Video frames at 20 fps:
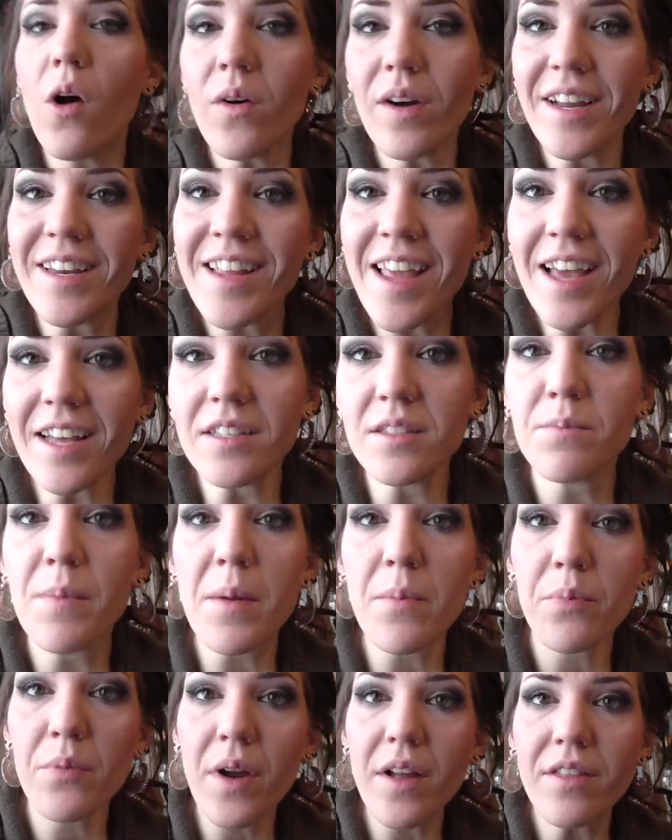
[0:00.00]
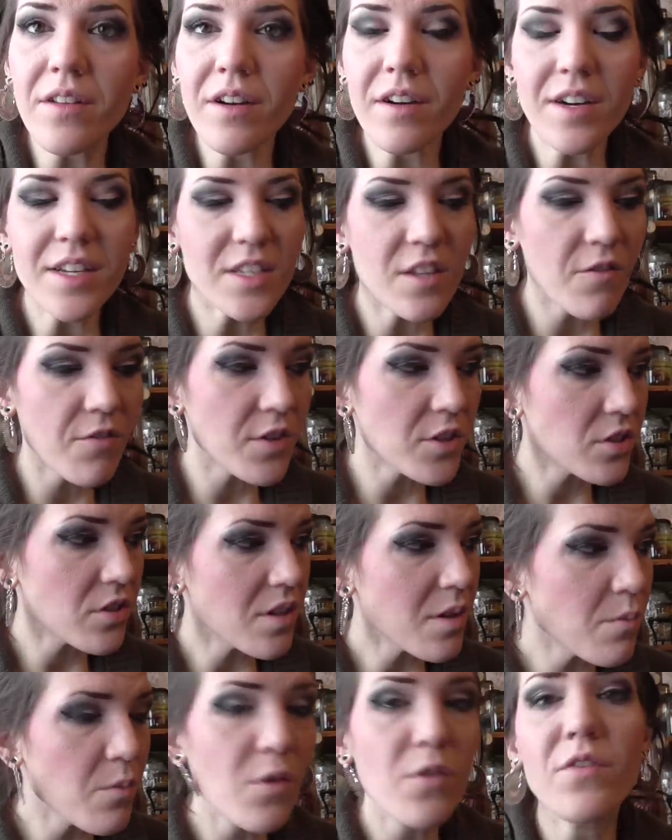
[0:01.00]
oh, and yes, my brother is
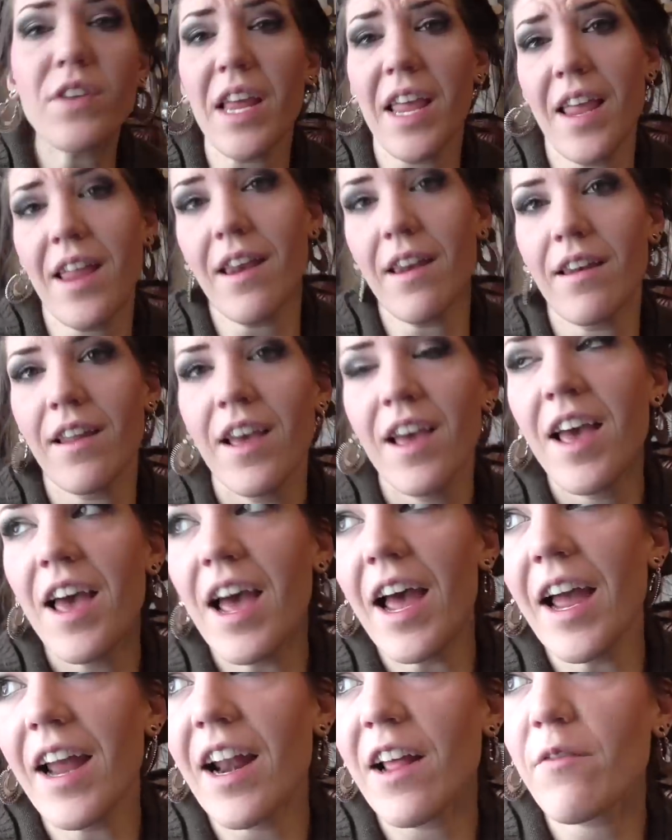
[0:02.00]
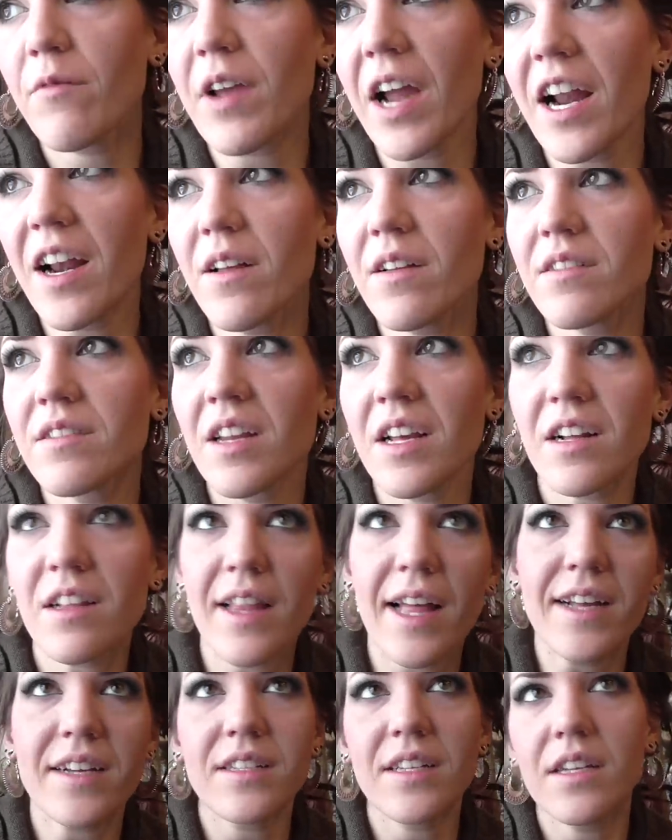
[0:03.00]
officially moved in, and I've kind of
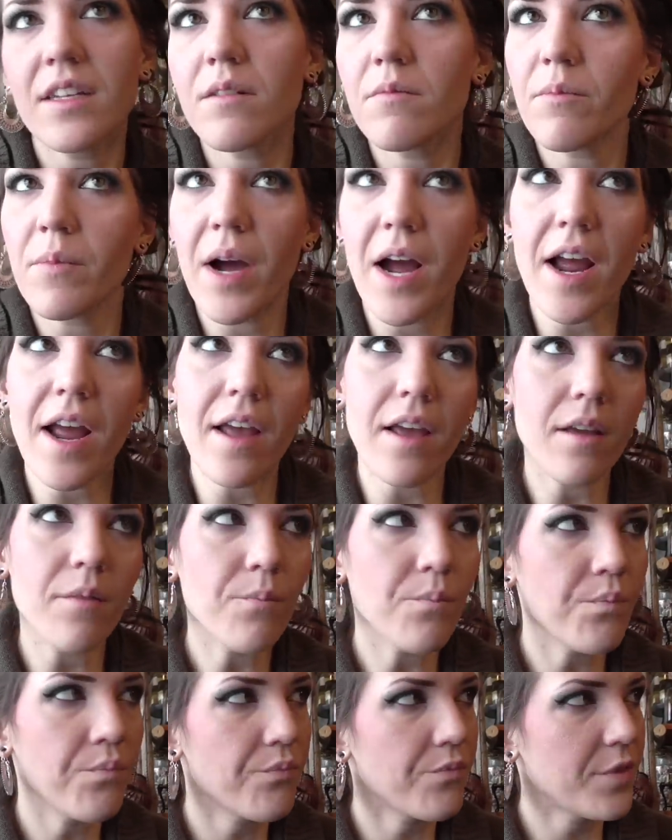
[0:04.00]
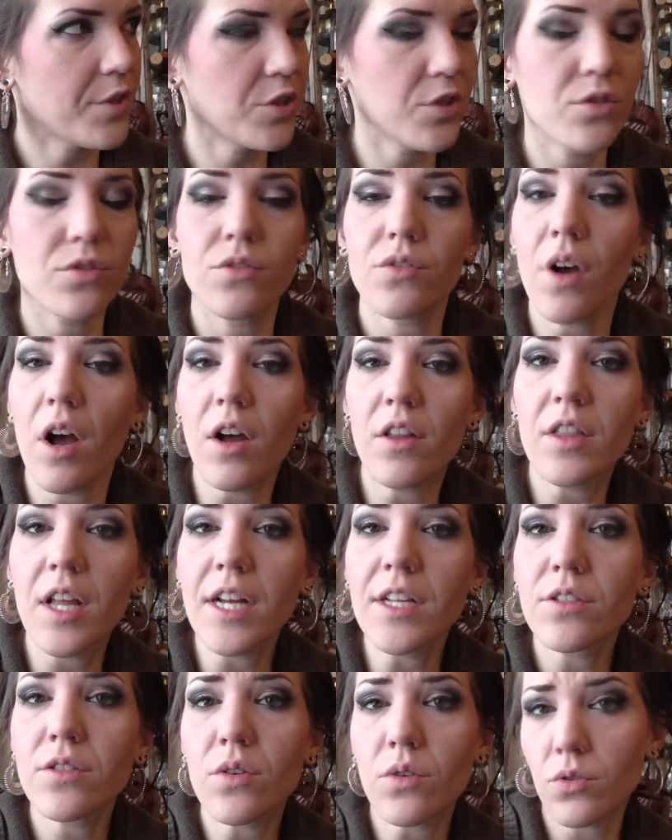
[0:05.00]
neglected my
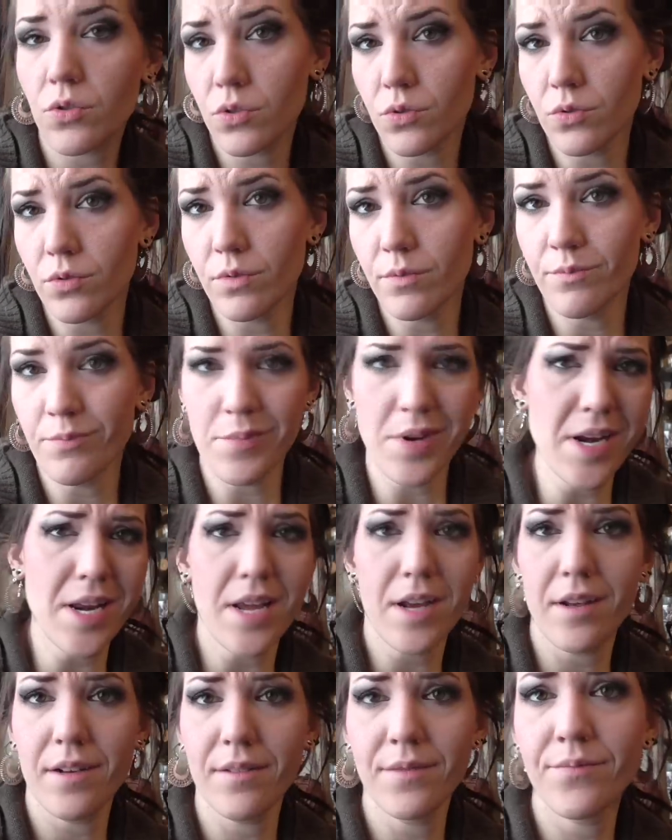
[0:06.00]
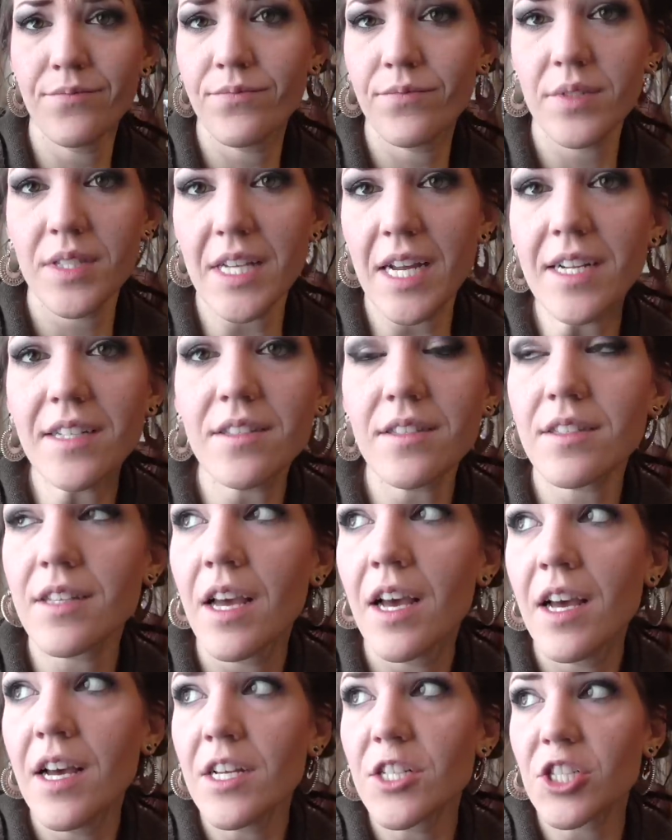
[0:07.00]
online social media sites
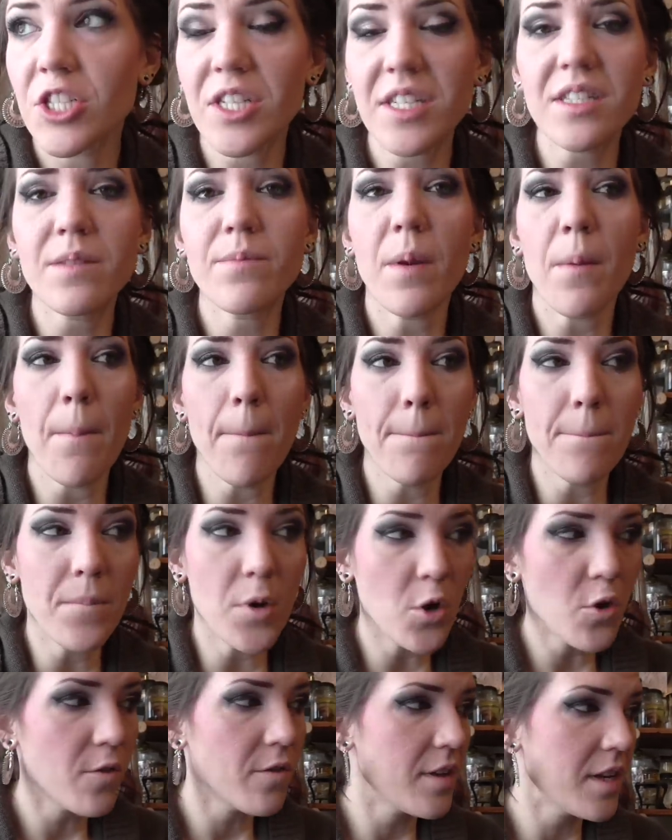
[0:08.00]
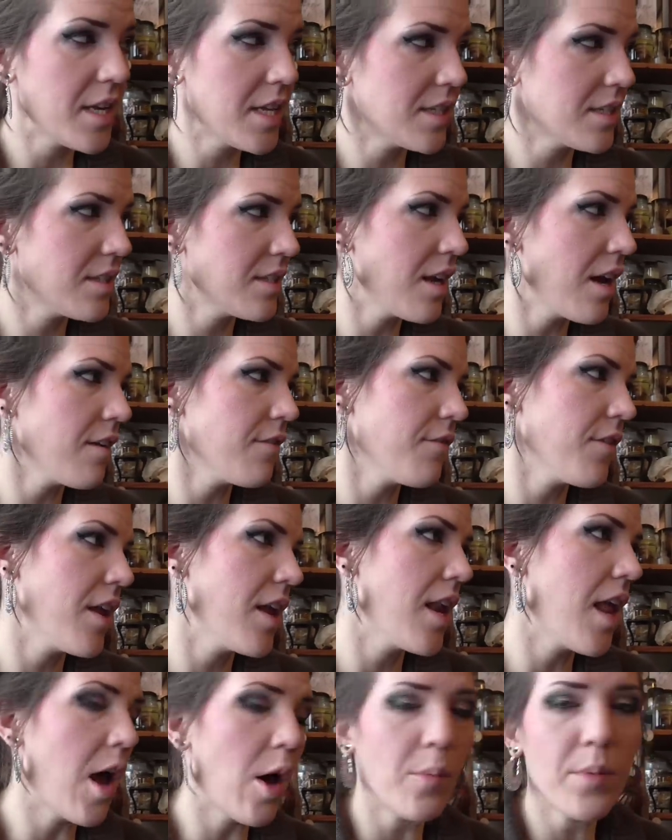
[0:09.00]
just because I've been moving his stuff
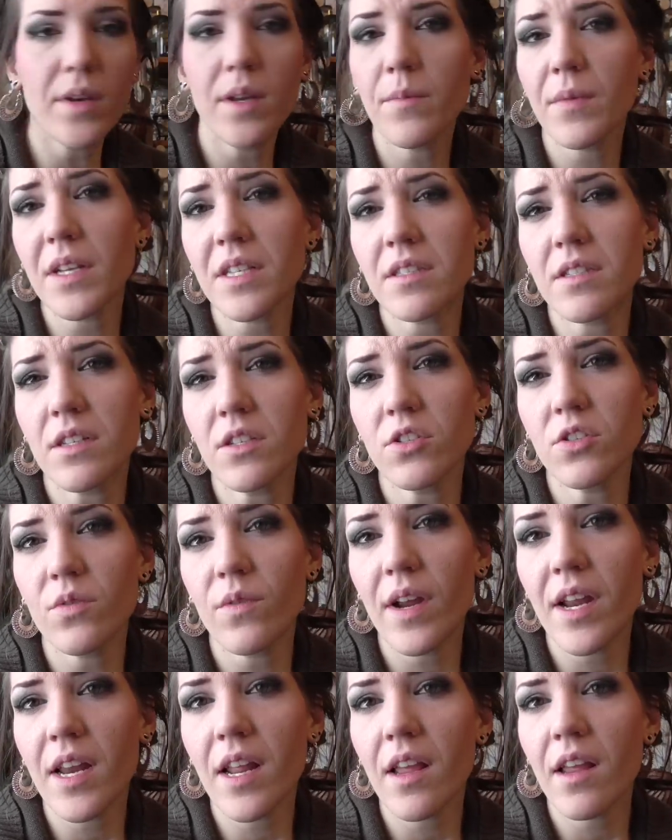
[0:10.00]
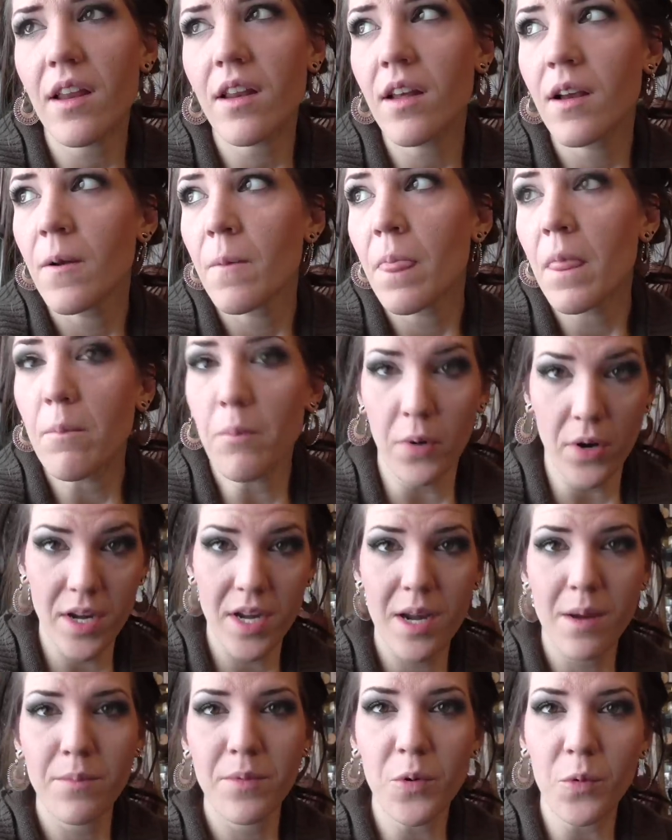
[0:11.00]
in, helping him get situated,
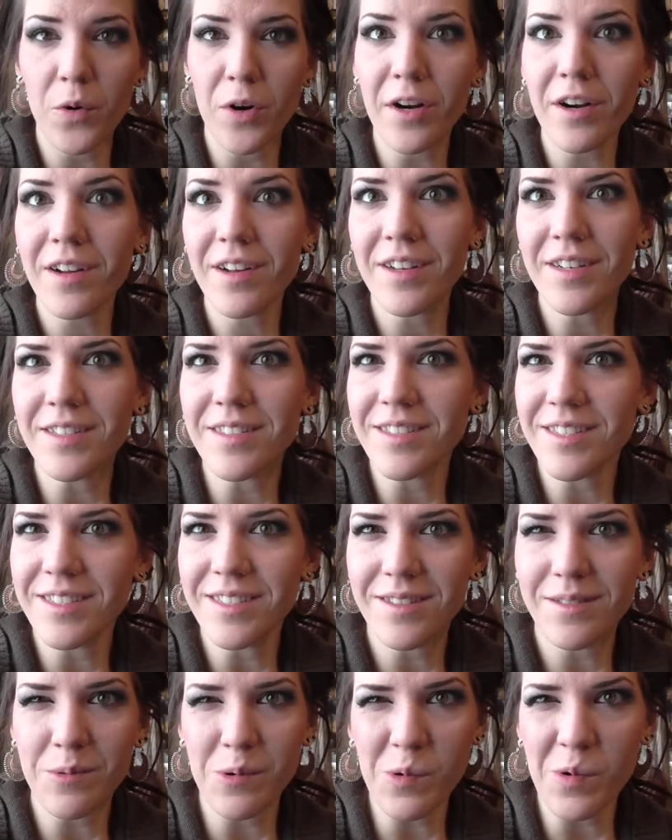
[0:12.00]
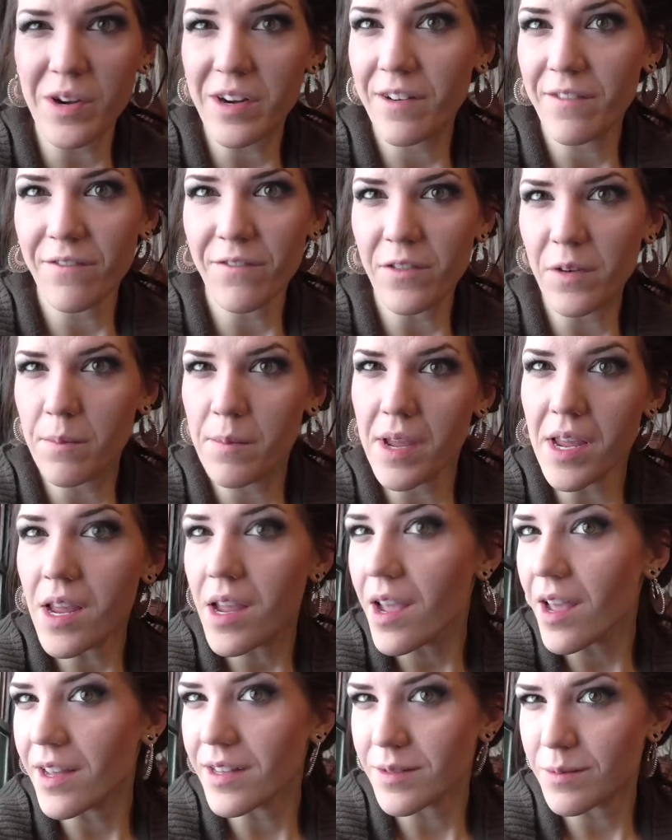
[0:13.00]
putting him to work because he's working for
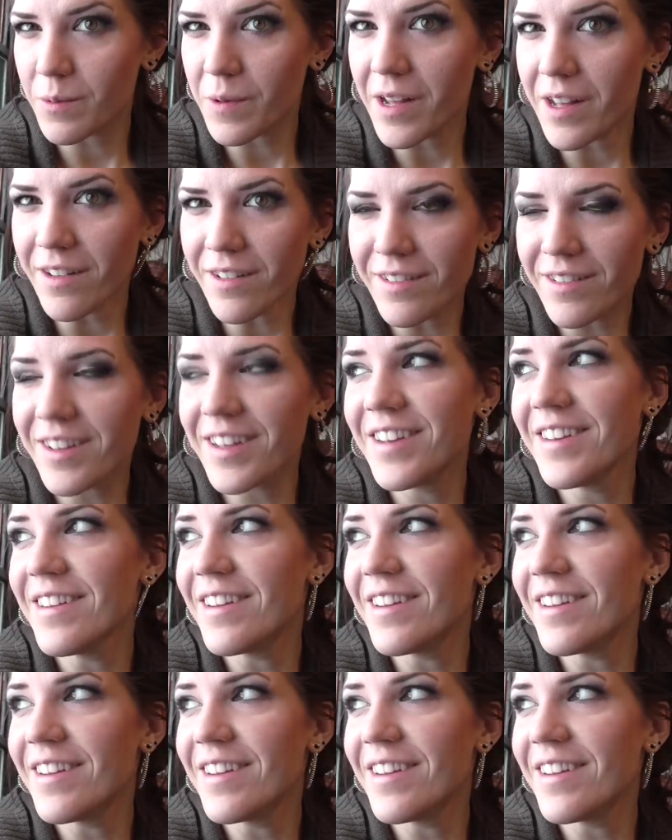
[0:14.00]
me as well.